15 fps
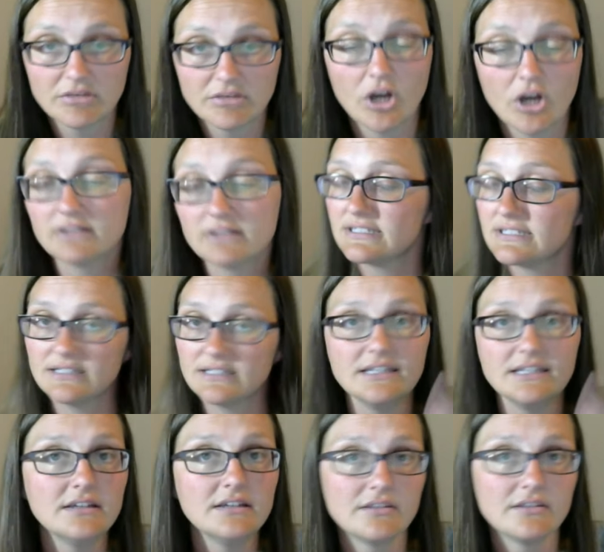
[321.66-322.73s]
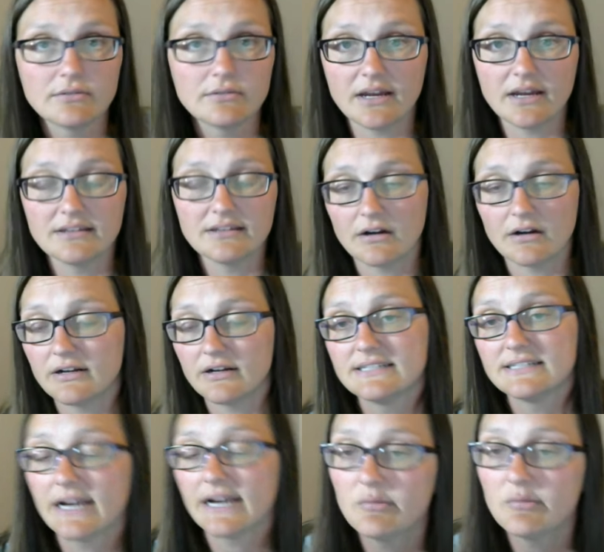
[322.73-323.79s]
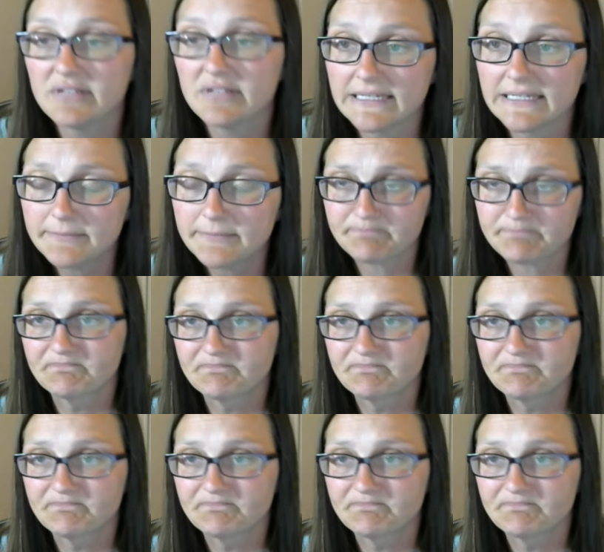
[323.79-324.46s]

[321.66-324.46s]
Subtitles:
constantly throughout our entire planet.